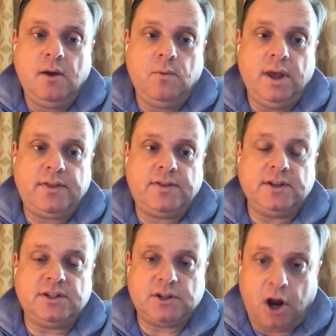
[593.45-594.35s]
with
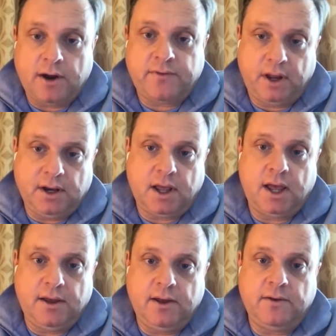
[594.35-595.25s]
the starving
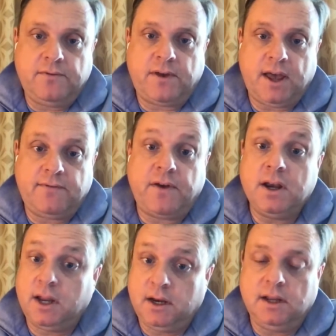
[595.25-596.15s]
of
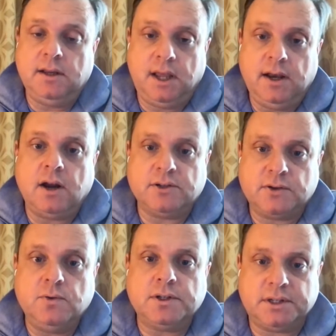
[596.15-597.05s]
funding in our
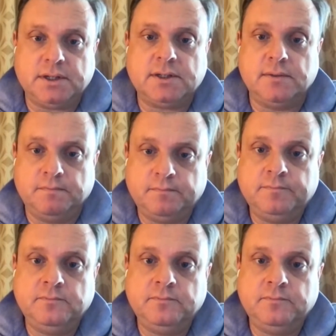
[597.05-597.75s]
school system.